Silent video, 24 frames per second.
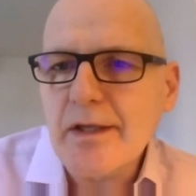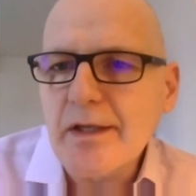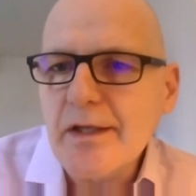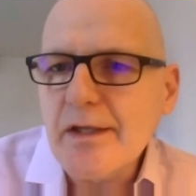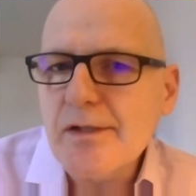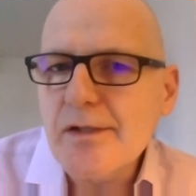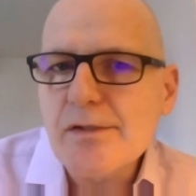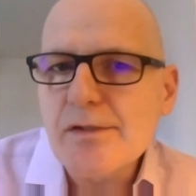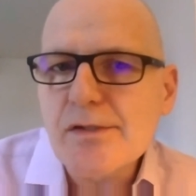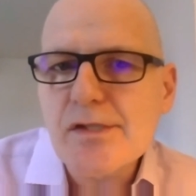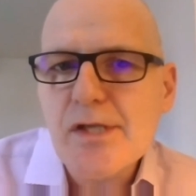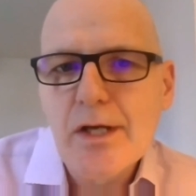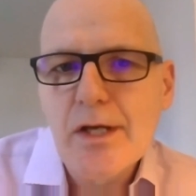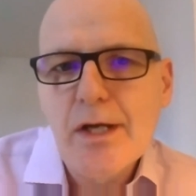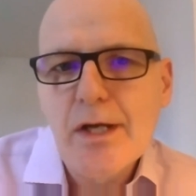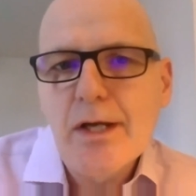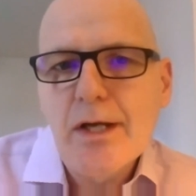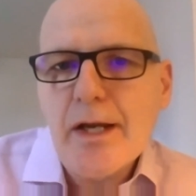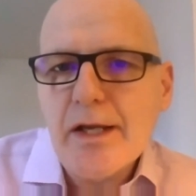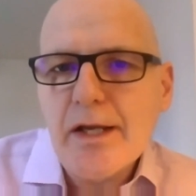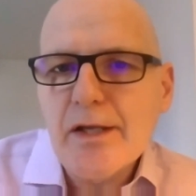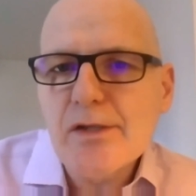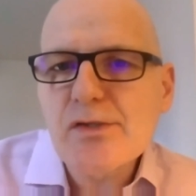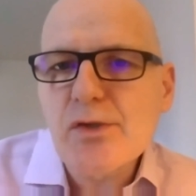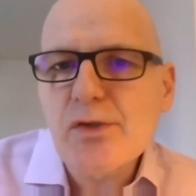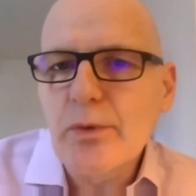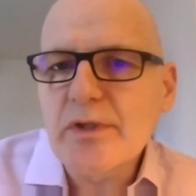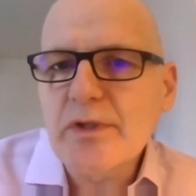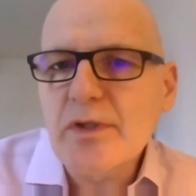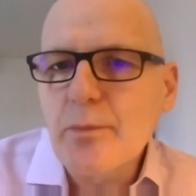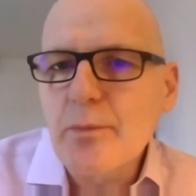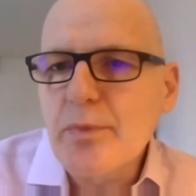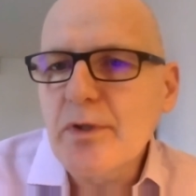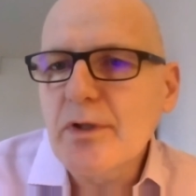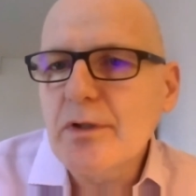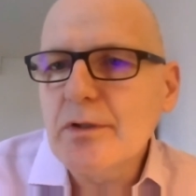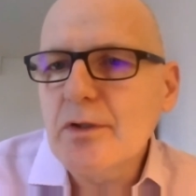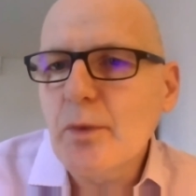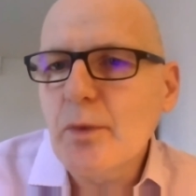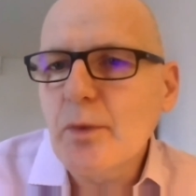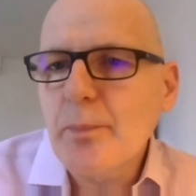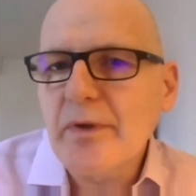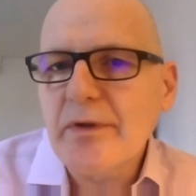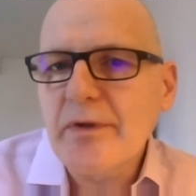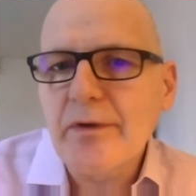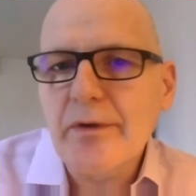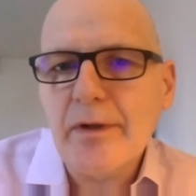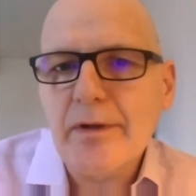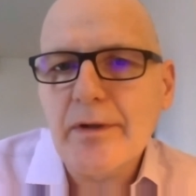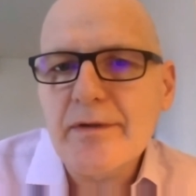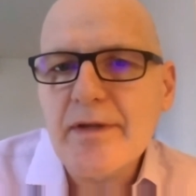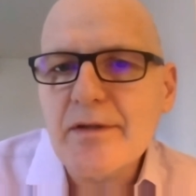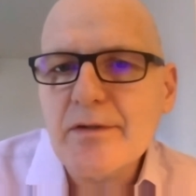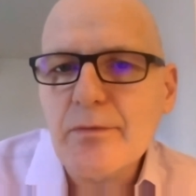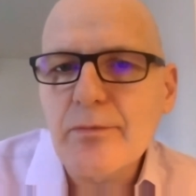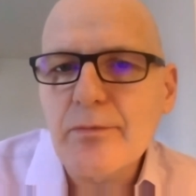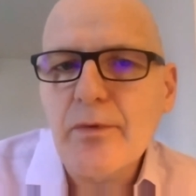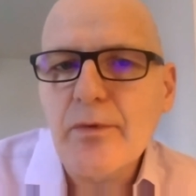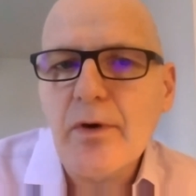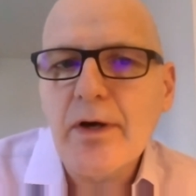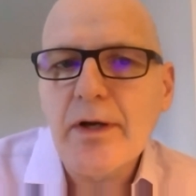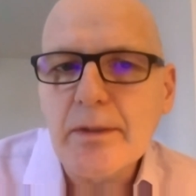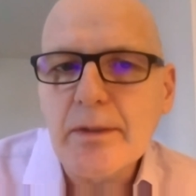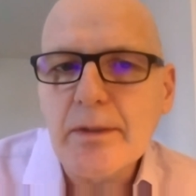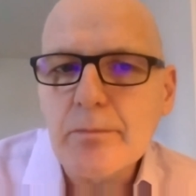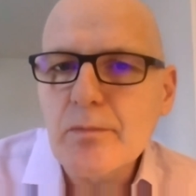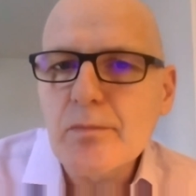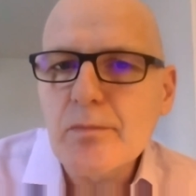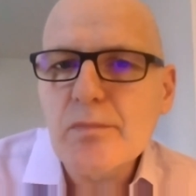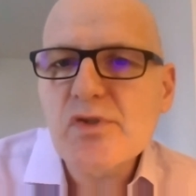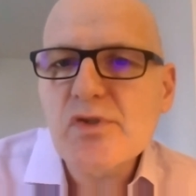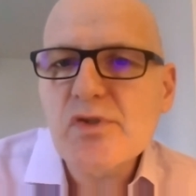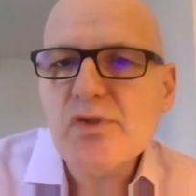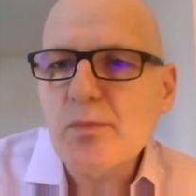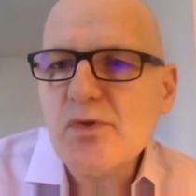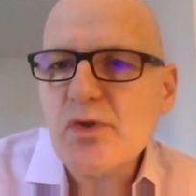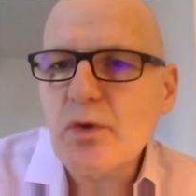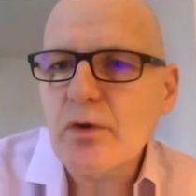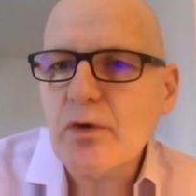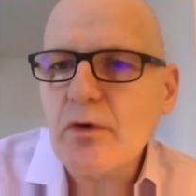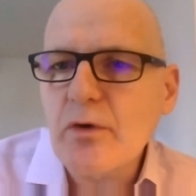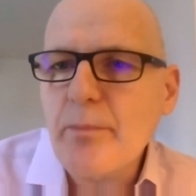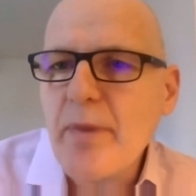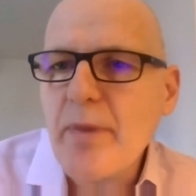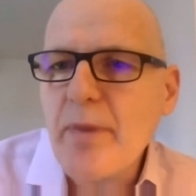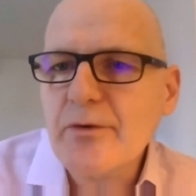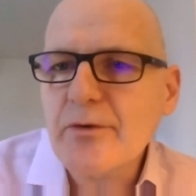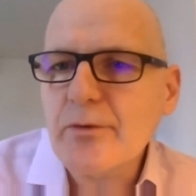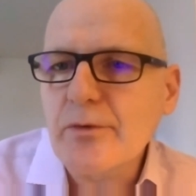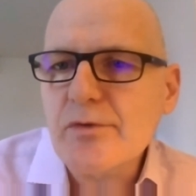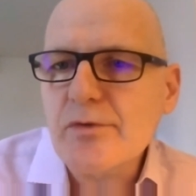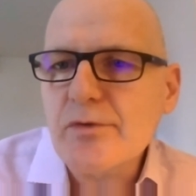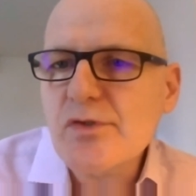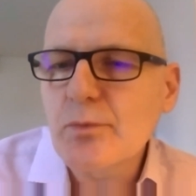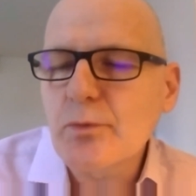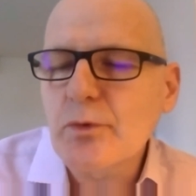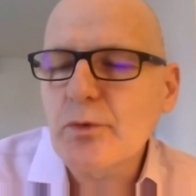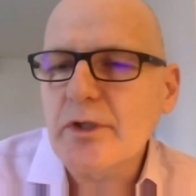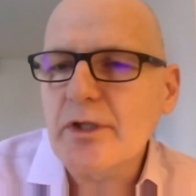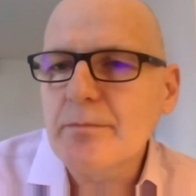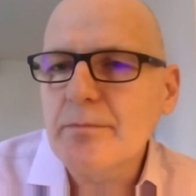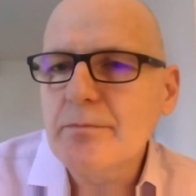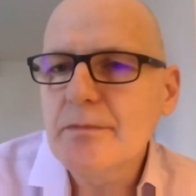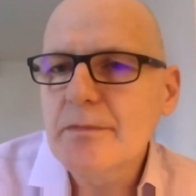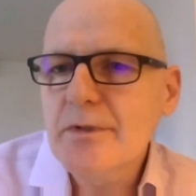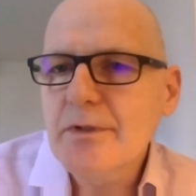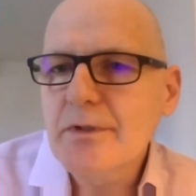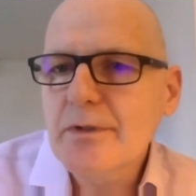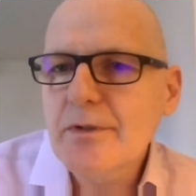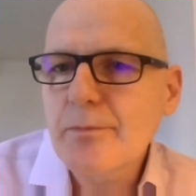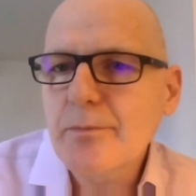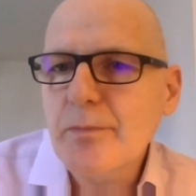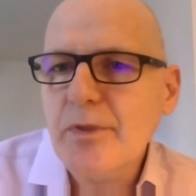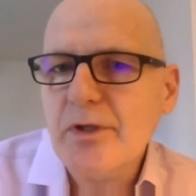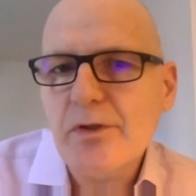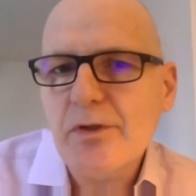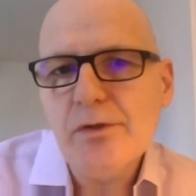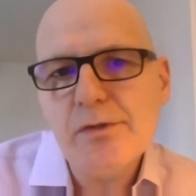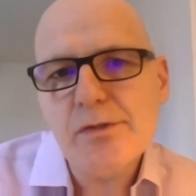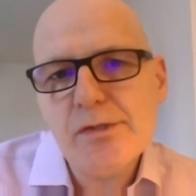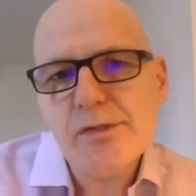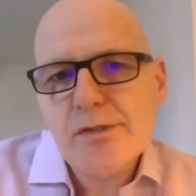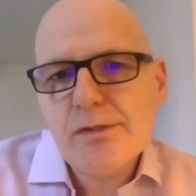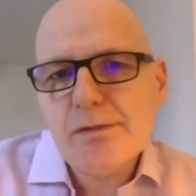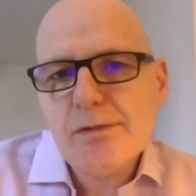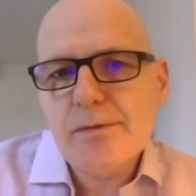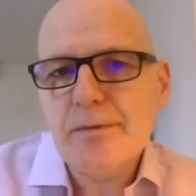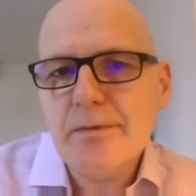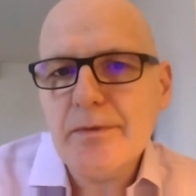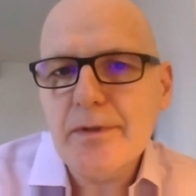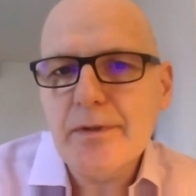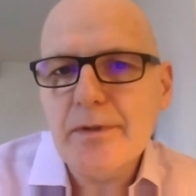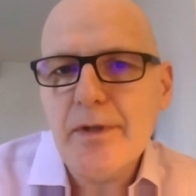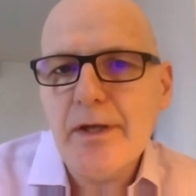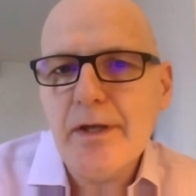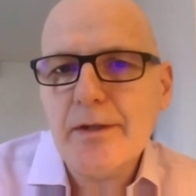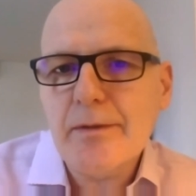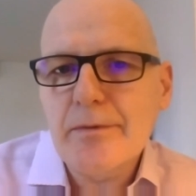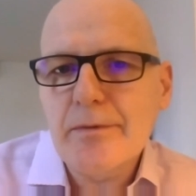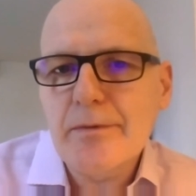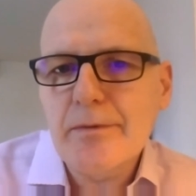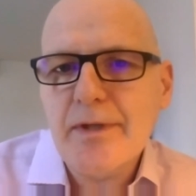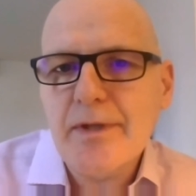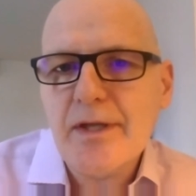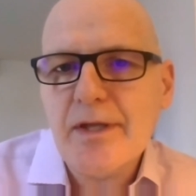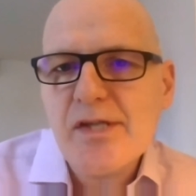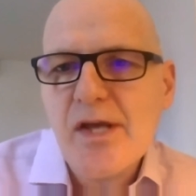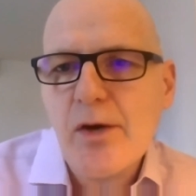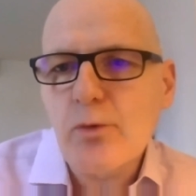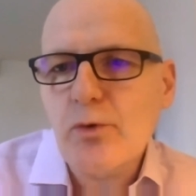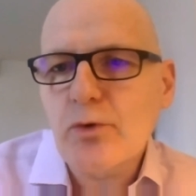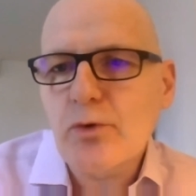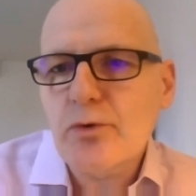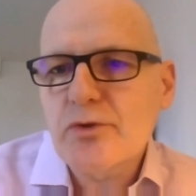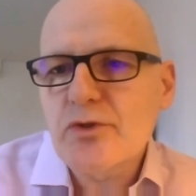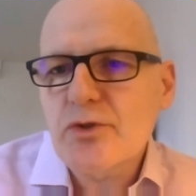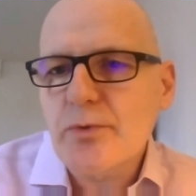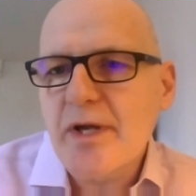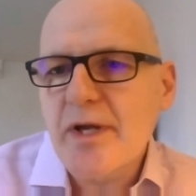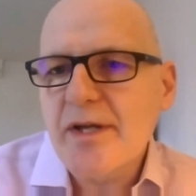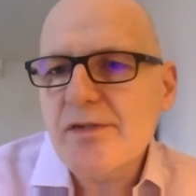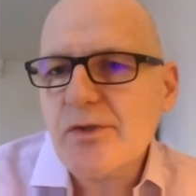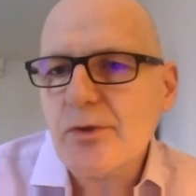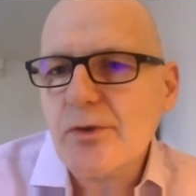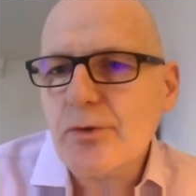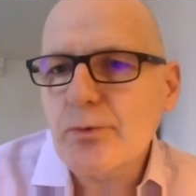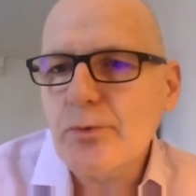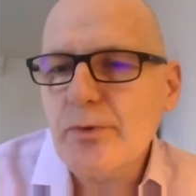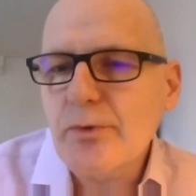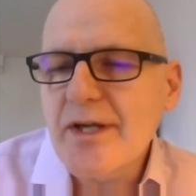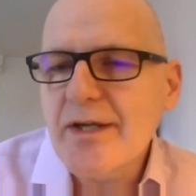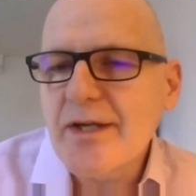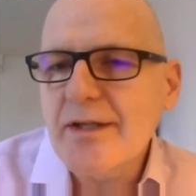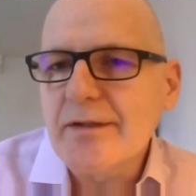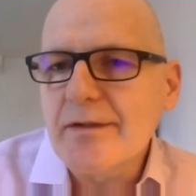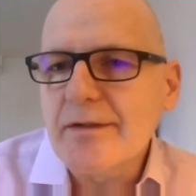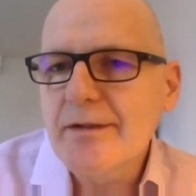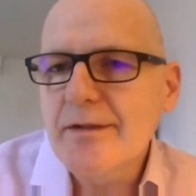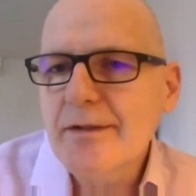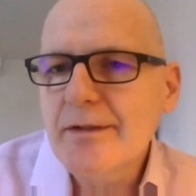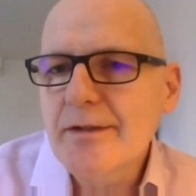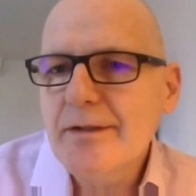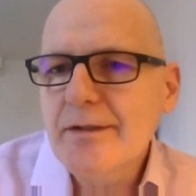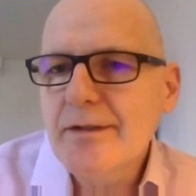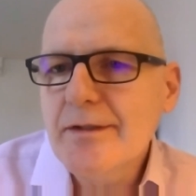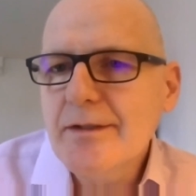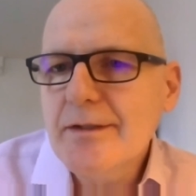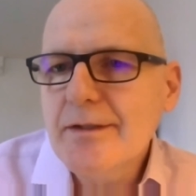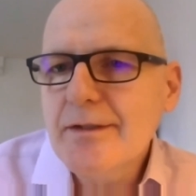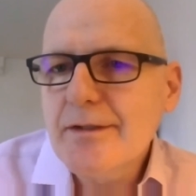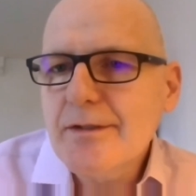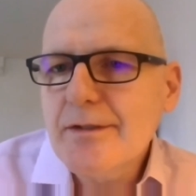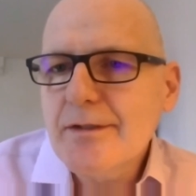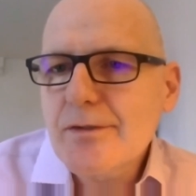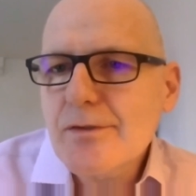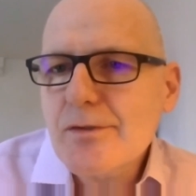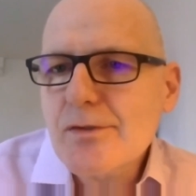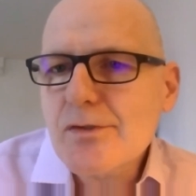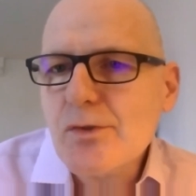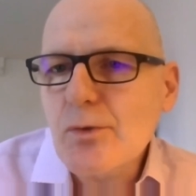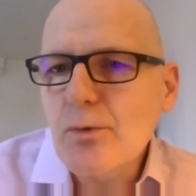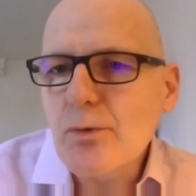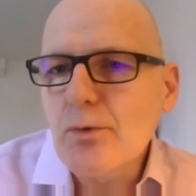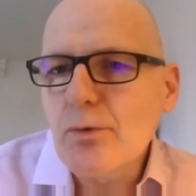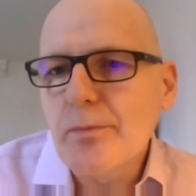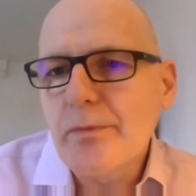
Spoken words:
is going to build up and identify some sort of pattern somewhere, because like that's how trends are created. So